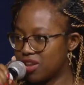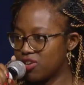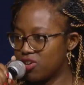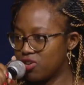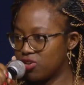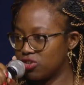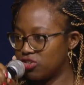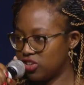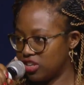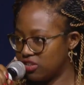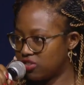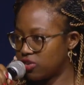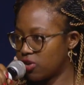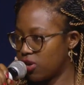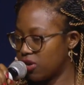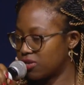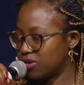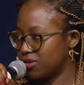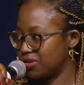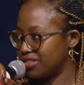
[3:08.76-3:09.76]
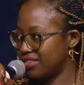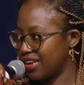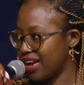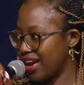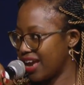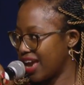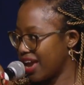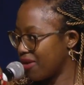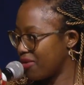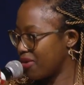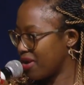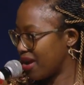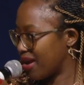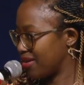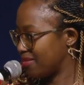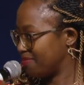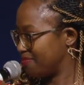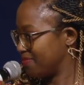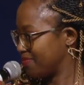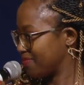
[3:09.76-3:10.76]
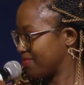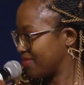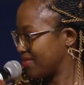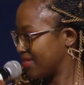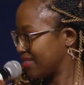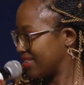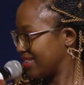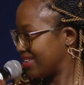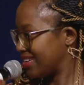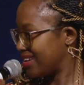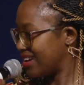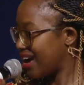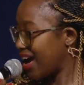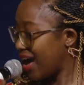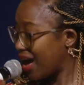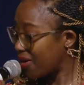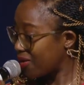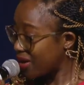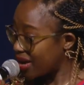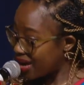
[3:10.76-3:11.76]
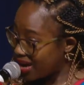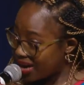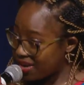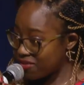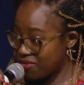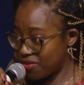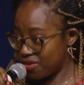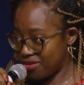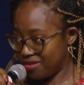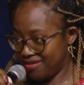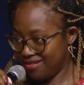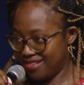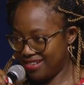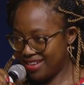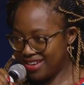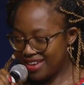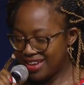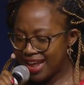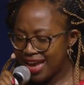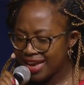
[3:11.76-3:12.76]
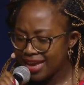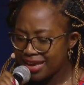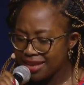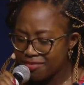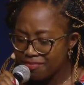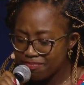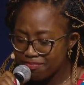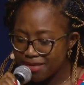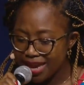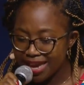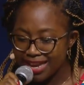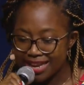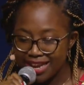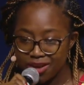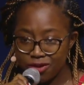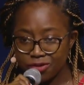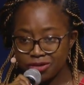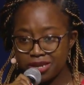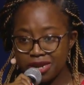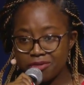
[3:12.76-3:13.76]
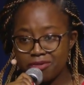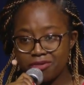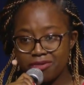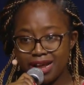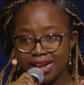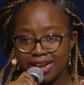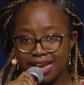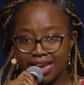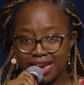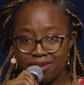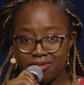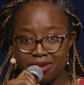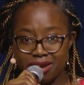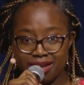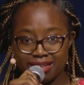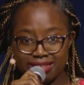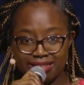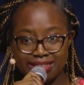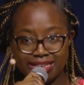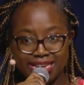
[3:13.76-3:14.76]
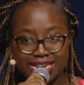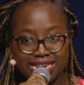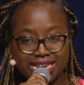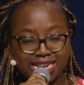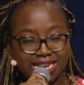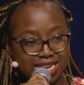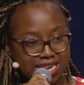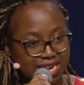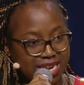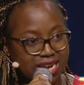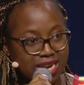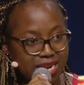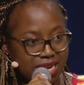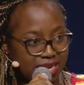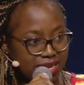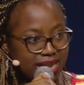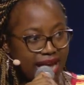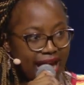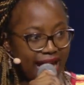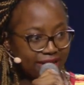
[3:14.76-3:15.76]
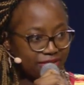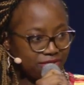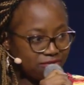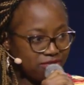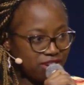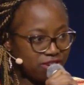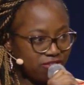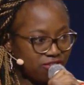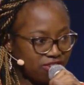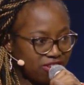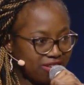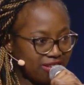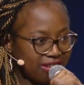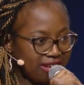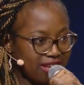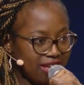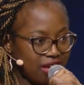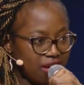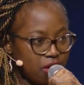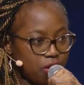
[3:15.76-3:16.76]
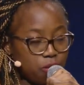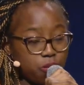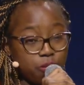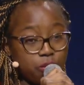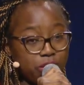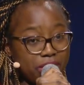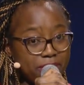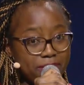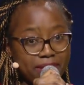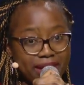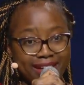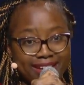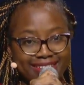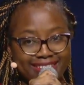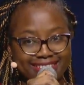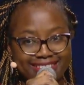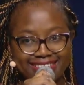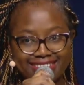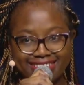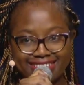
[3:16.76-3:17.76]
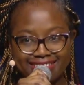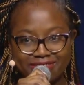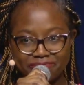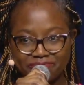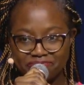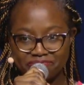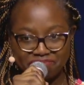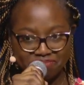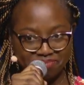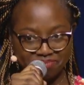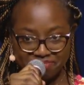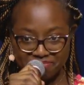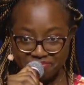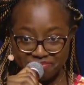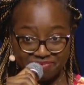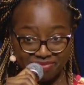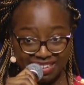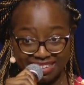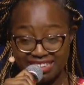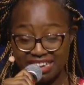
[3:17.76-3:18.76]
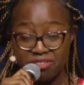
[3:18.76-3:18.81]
gauge installed on their area. However, like in many other rural areas in that region, women, they